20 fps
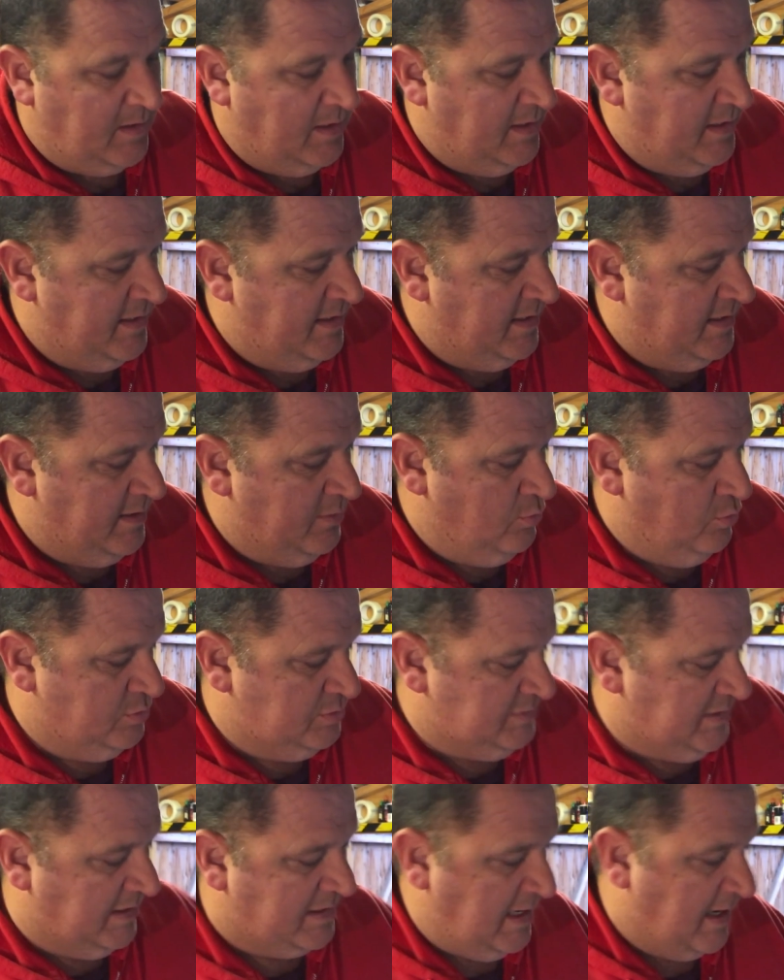it, it, will
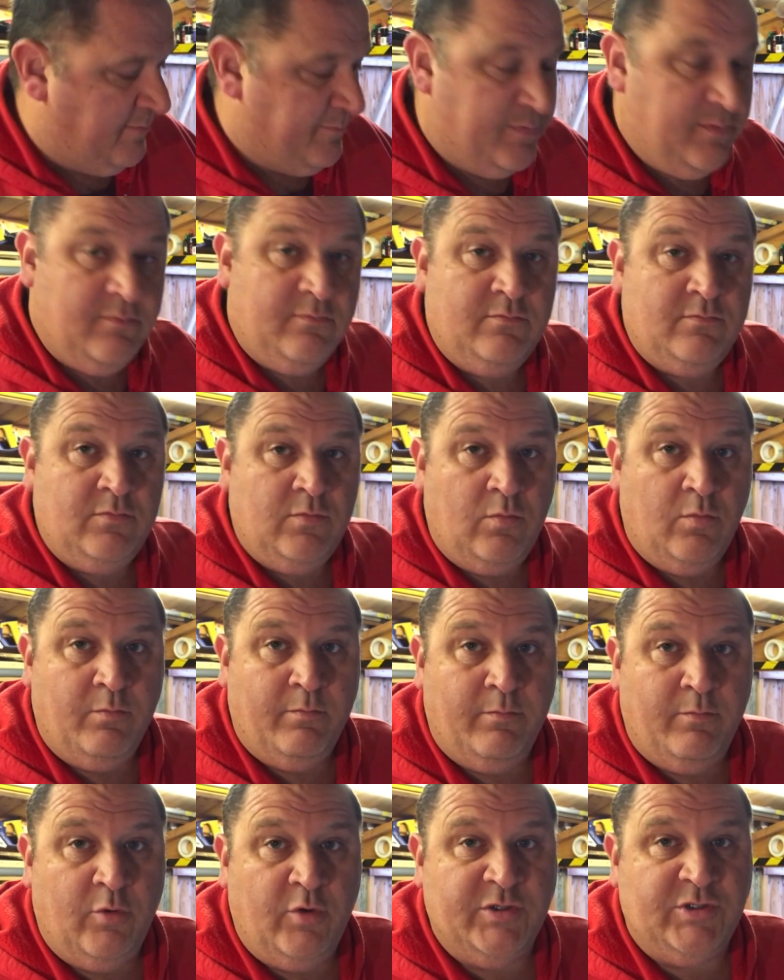suck up
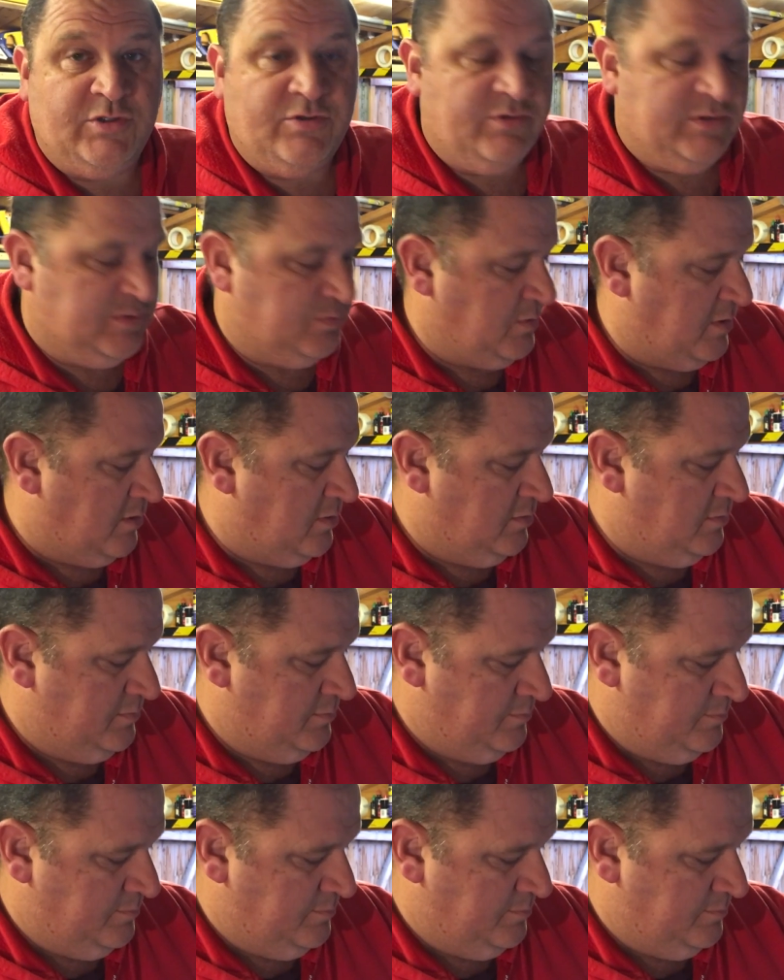moisture as well